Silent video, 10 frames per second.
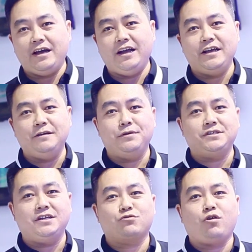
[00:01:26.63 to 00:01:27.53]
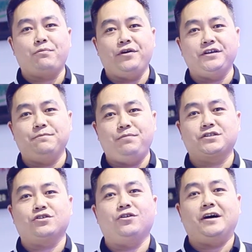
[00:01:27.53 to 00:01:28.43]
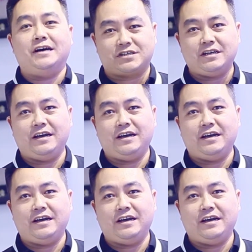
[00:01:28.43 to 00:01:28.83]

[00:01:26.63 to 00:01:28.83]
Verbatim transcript: any business cooperation, please call us.